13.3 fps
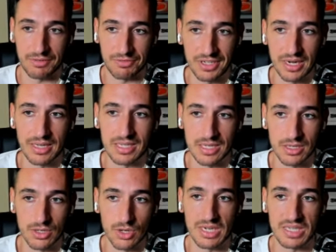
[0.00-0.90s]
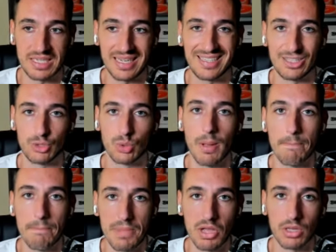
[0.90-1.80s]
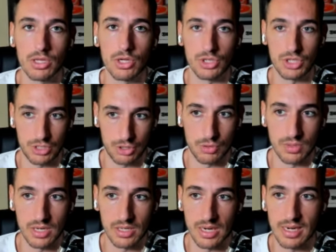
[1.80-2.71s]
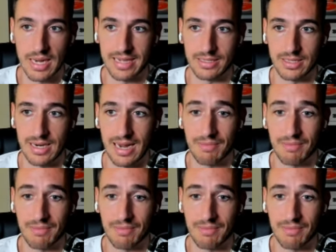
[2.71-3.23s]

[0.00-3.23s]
I think that this is gonna sit into the millions sooner than later.